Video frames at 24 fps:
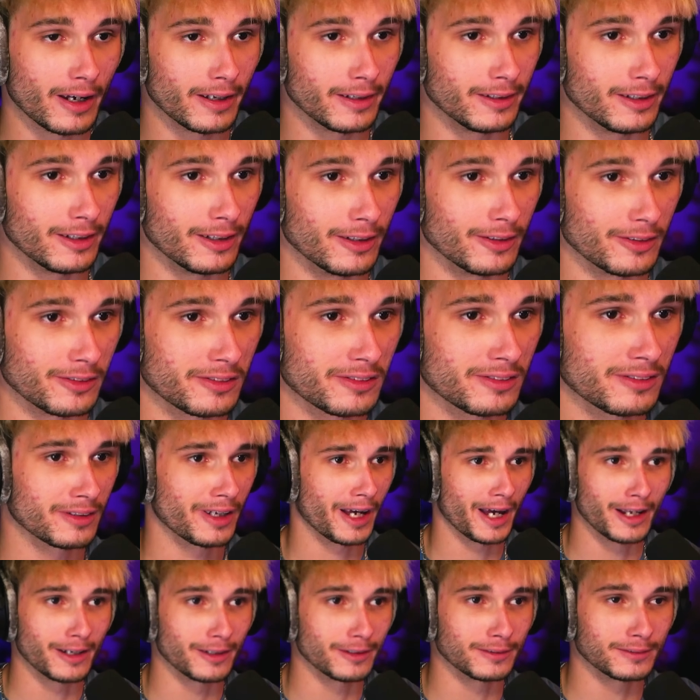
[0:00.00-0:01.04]
Ds,
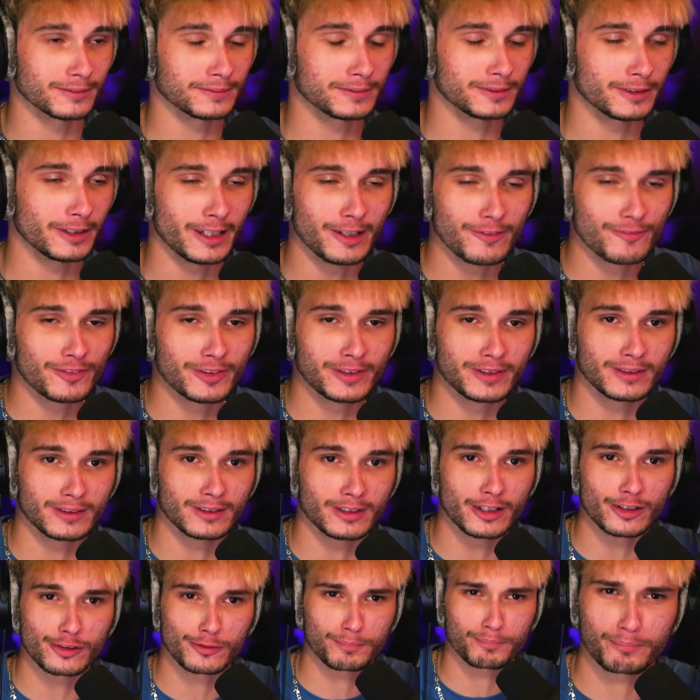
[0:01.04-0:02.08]
and even
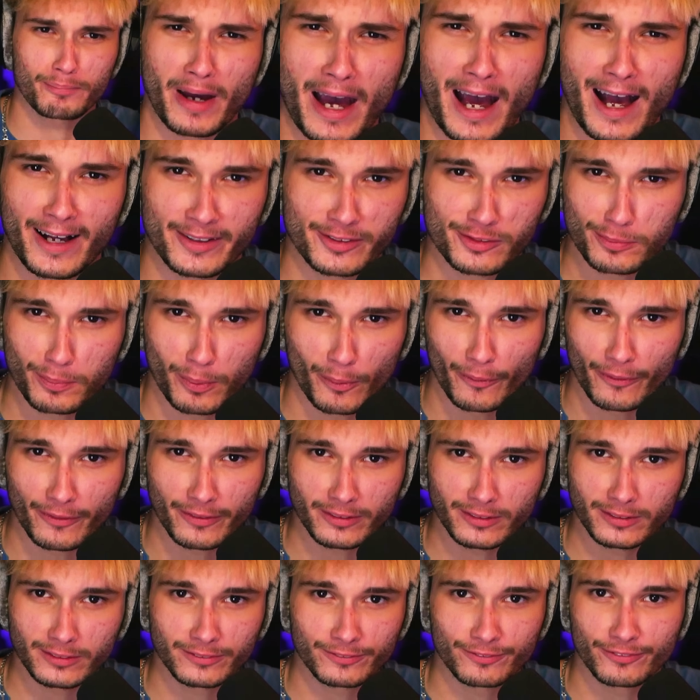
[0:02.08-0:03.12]
his passport
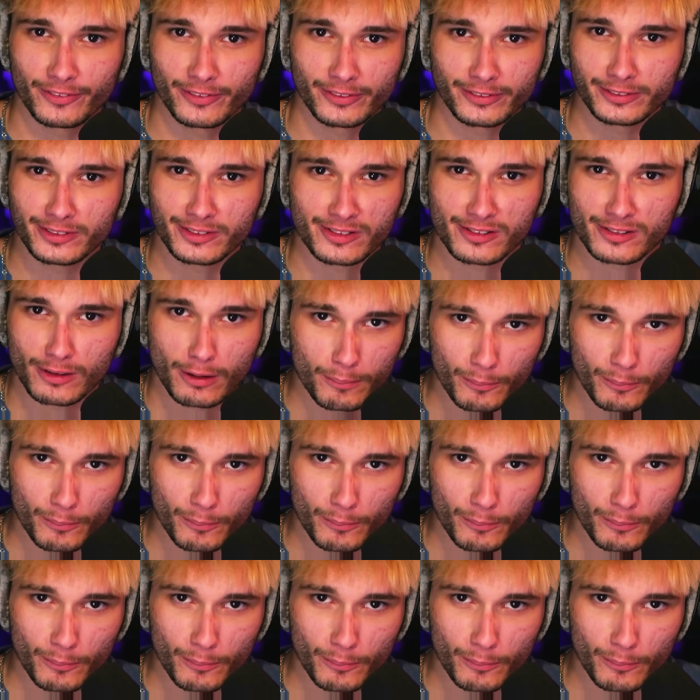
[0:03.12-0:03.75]
for some